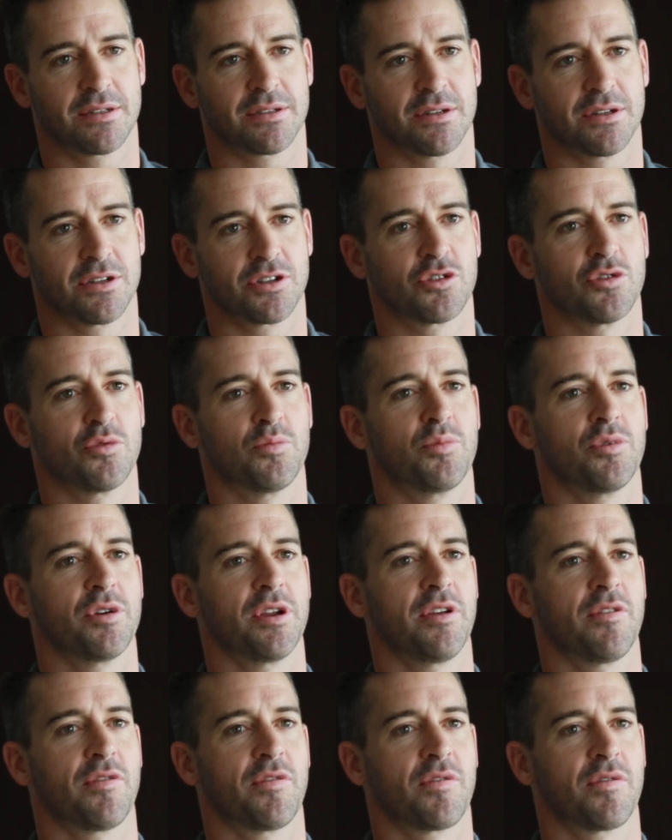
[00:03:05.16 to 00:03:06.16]
initial
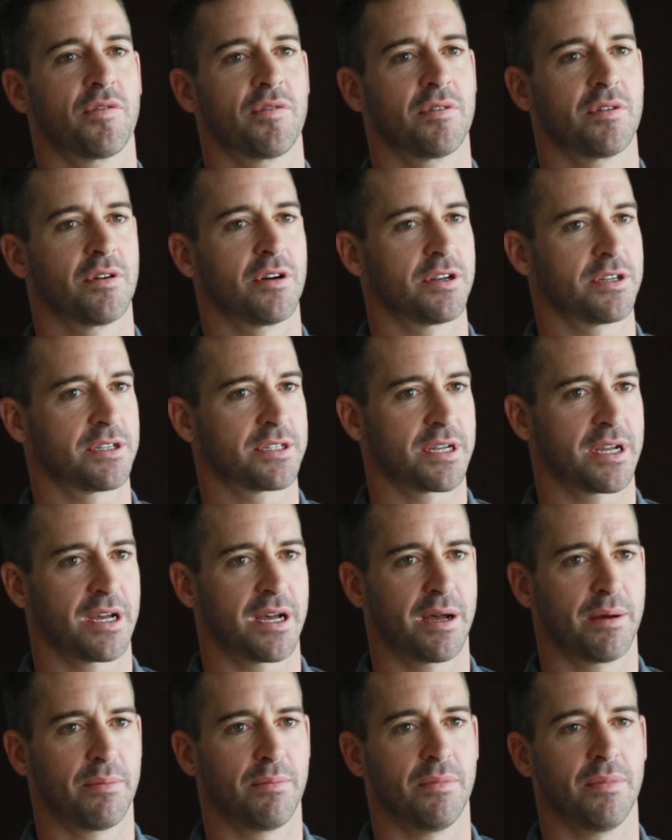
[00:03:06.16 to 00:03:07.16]
brief on
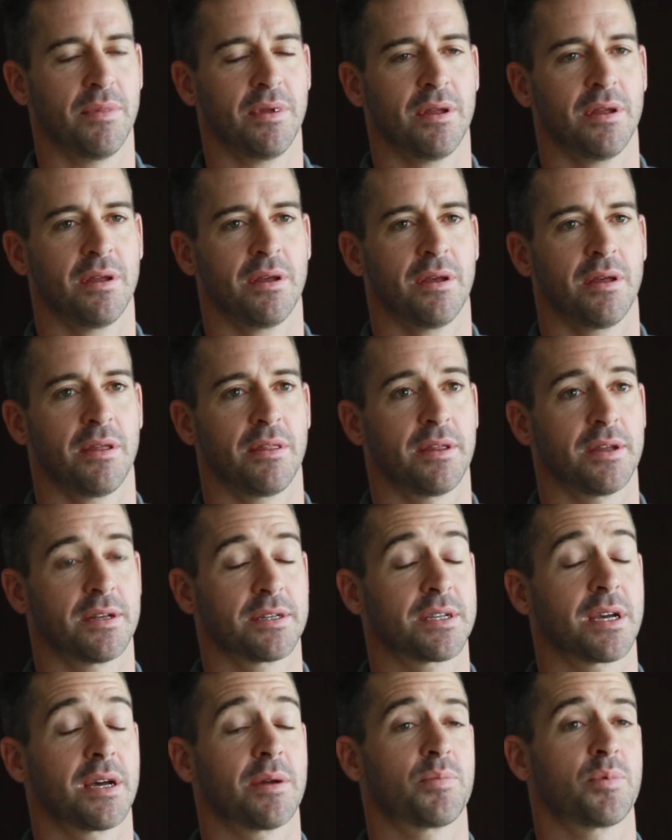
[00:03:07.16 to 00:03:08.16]
time. The
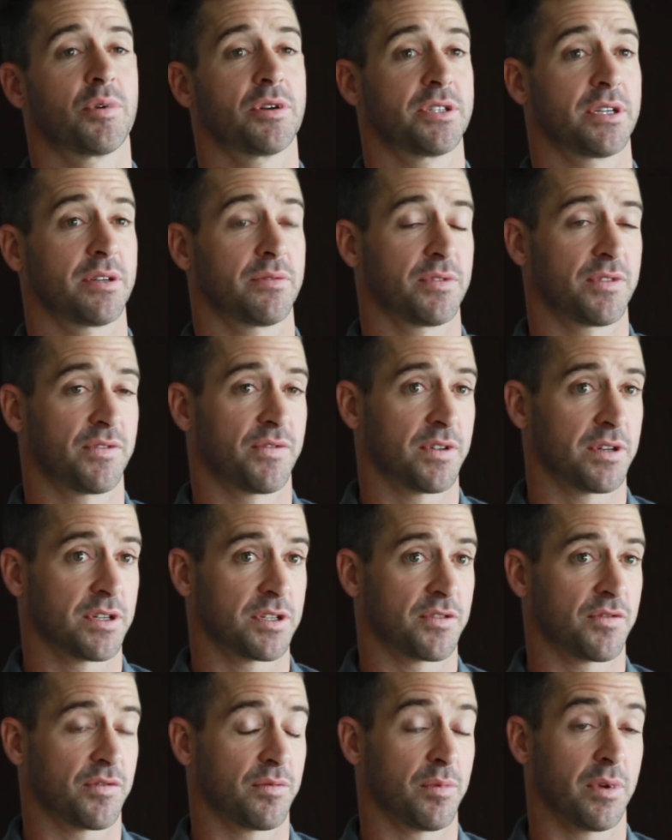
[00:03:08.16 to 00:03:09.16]
entire project was
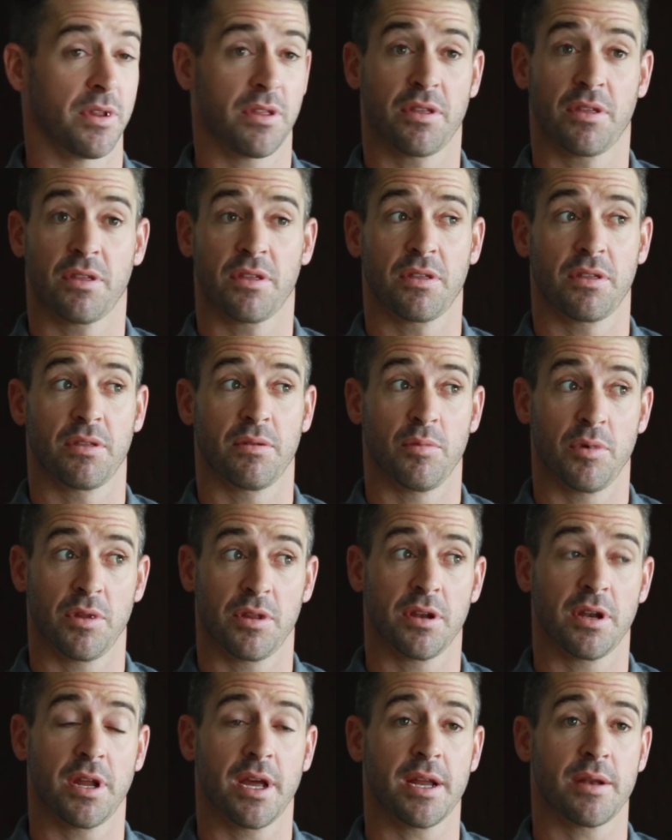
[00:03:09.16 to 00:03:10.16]
finished
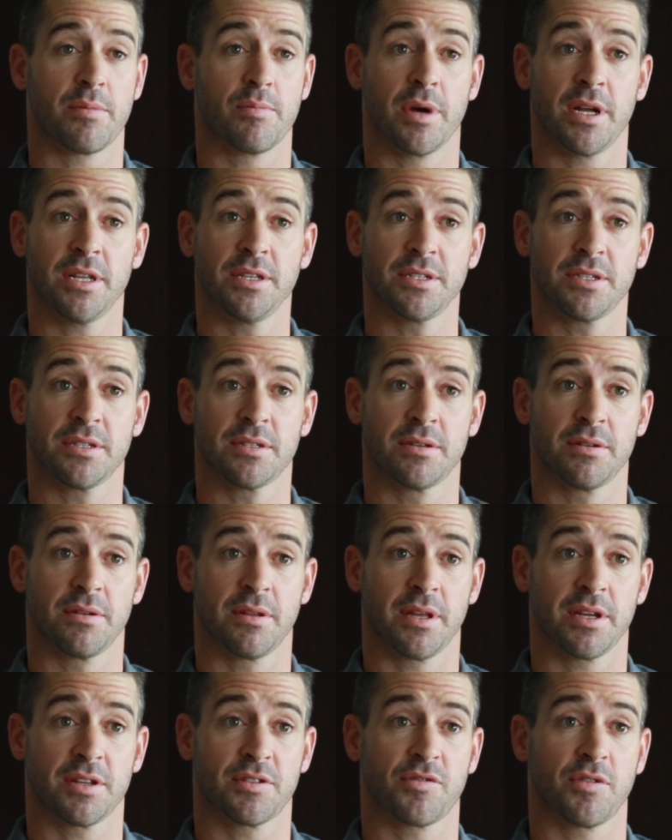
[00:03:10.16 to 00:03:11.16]
within 8 months.
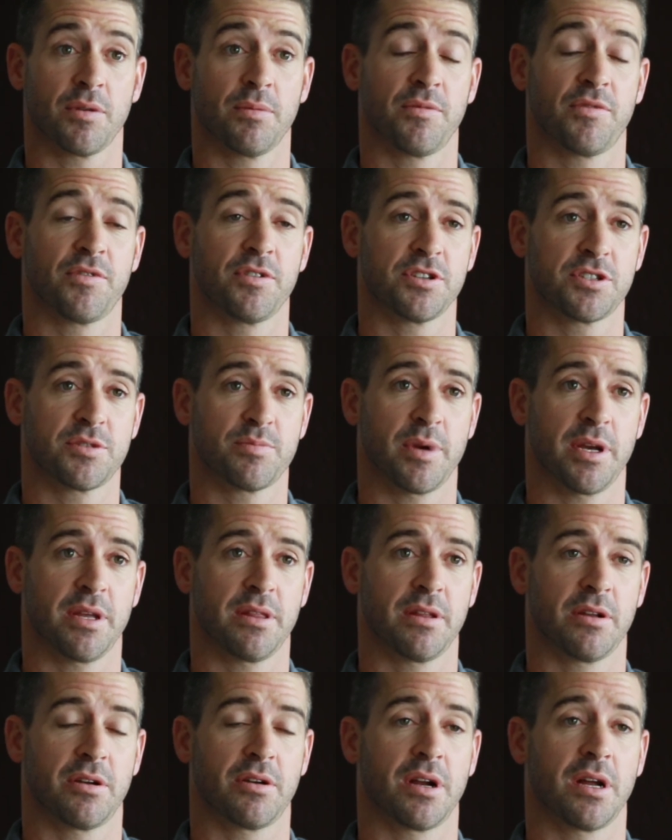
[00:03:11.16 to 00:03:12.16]
That's from first spade in
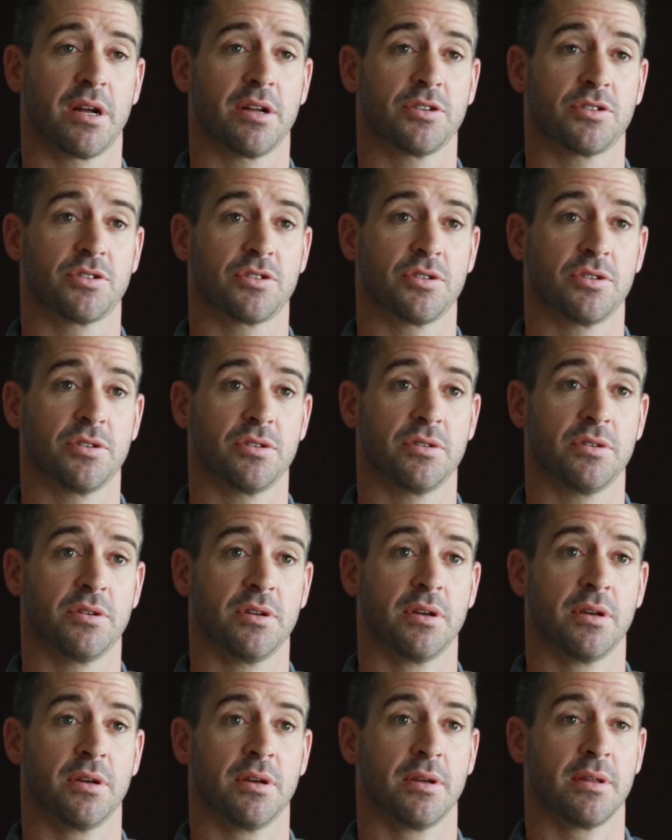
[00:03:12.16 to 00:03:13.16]
the ground to
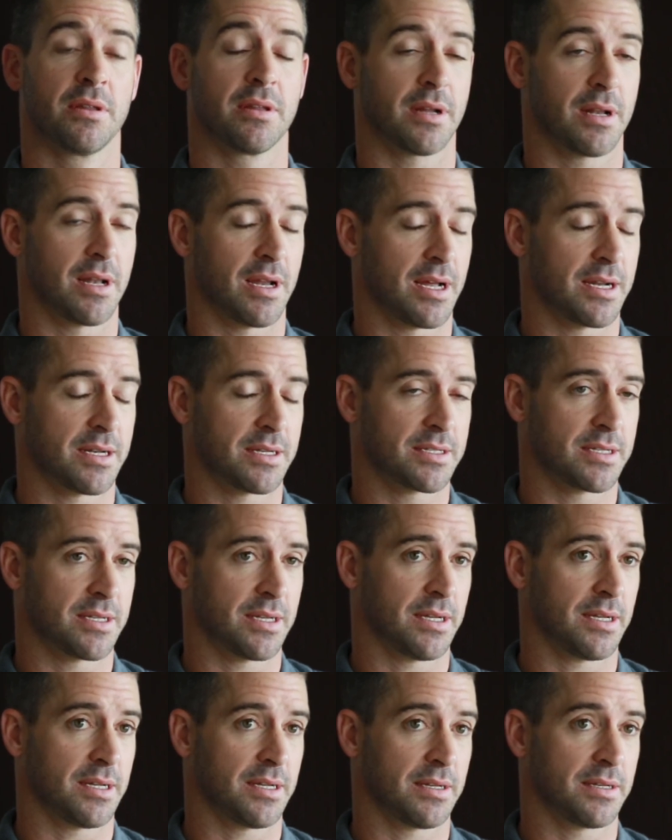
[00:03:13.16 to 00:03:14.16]
the client
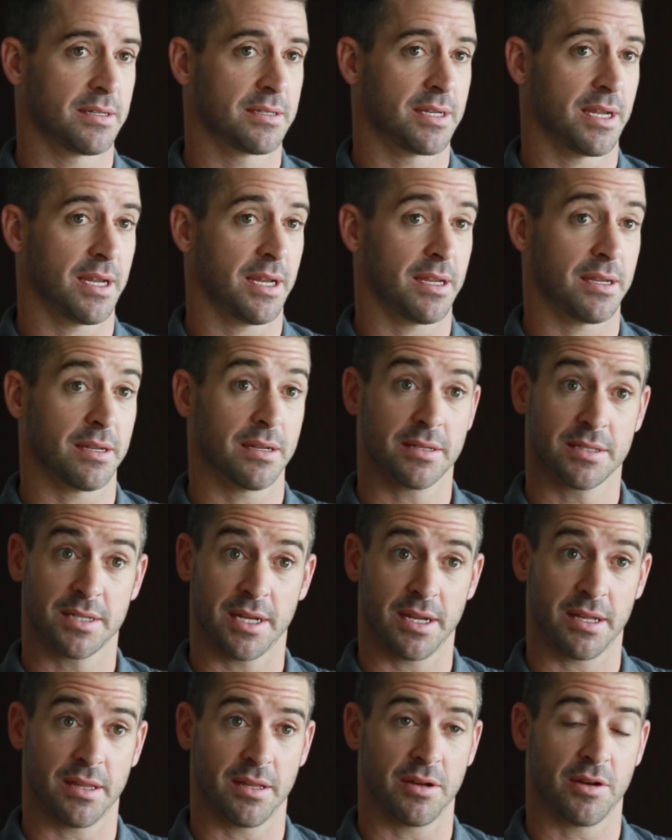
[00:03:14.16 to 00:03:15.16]

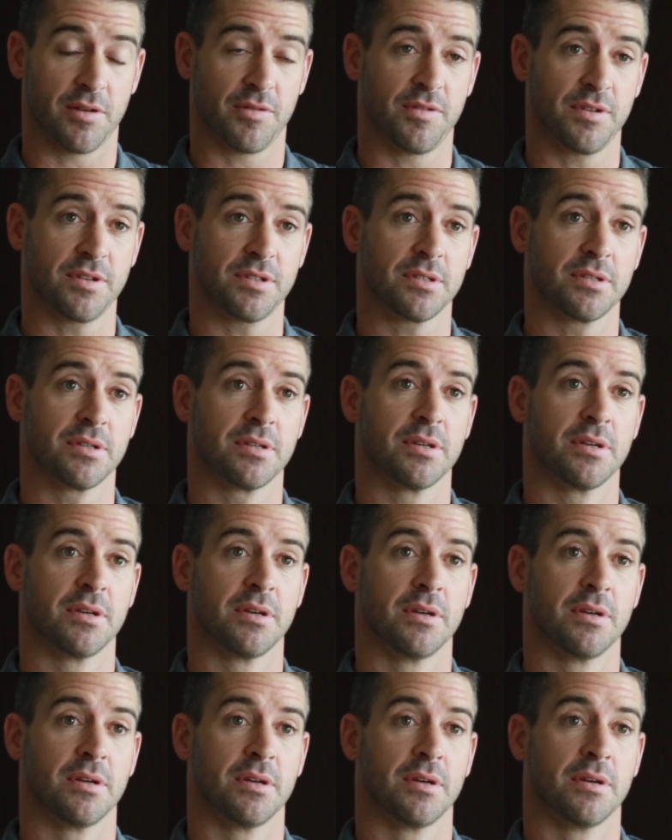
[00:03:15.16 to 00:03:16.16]
taking the office,
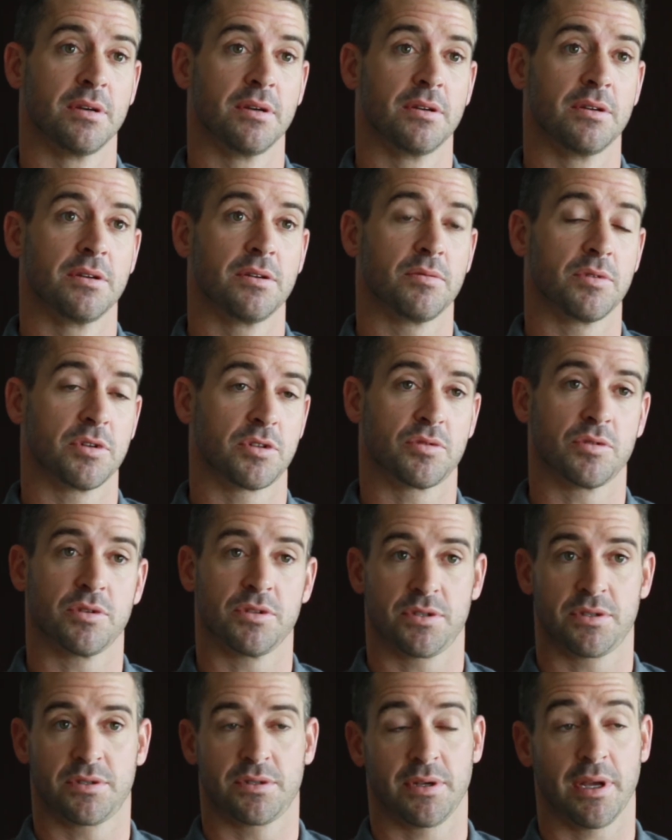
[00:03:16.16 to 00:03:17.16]
which
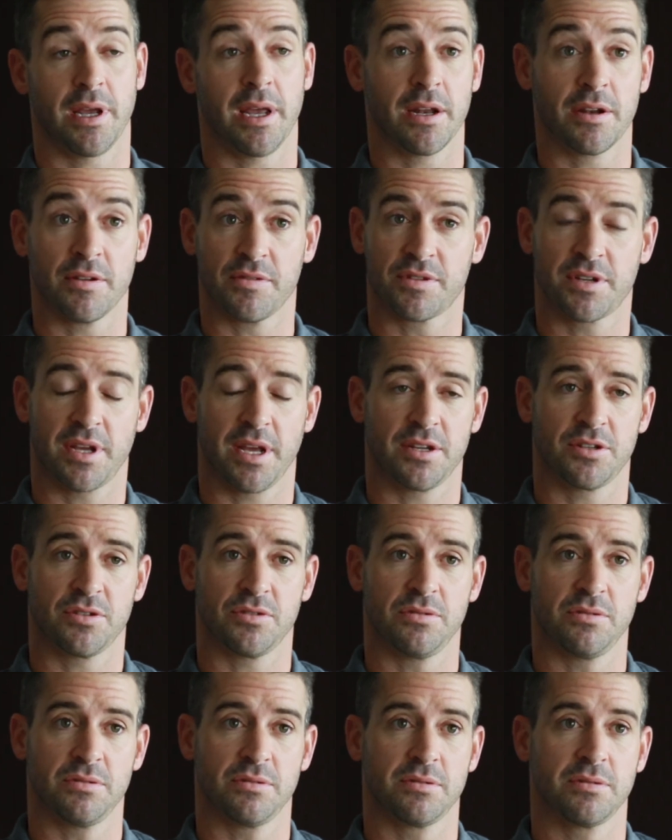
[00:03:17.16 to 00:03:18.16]
was ahead of
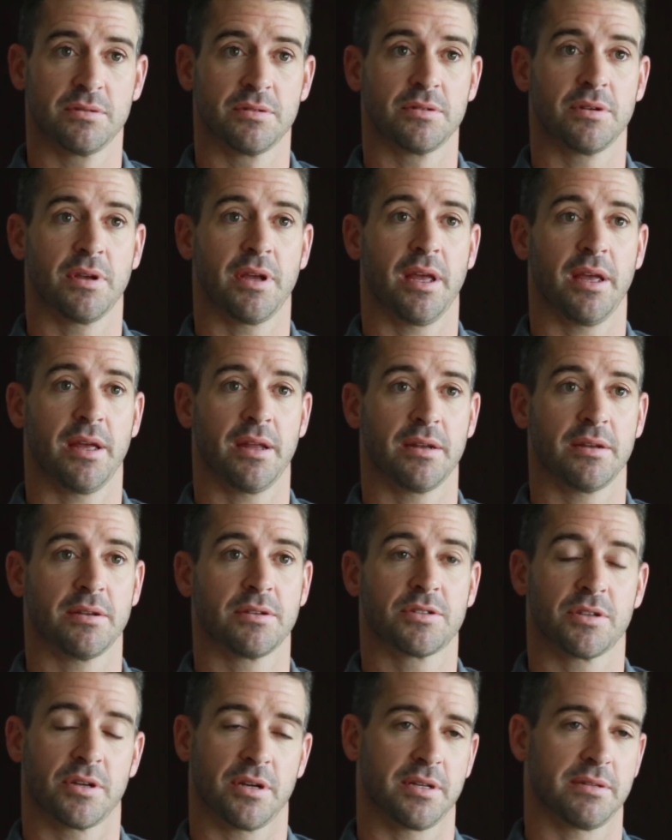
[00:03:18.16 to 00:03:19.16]
schedule, and
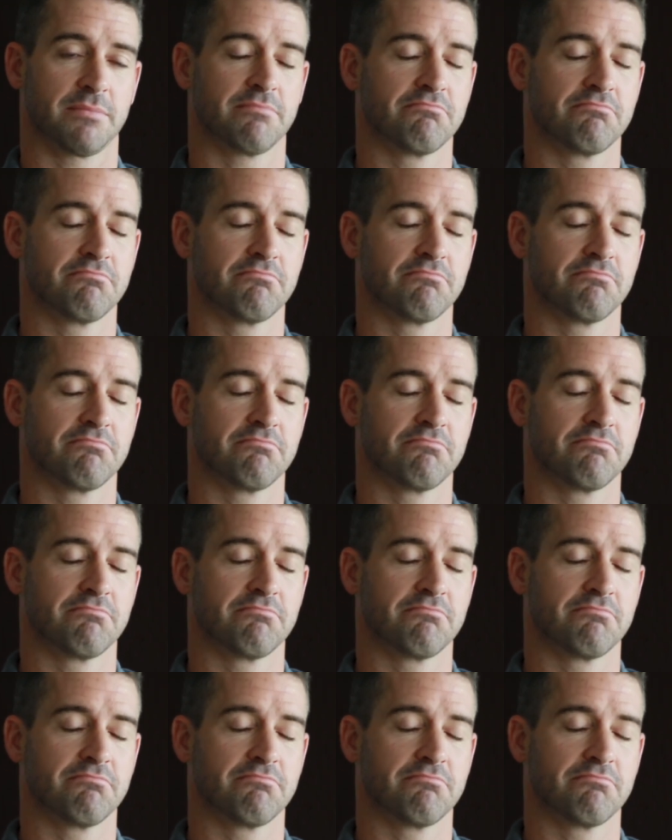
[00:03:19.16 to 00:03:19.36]
so I'd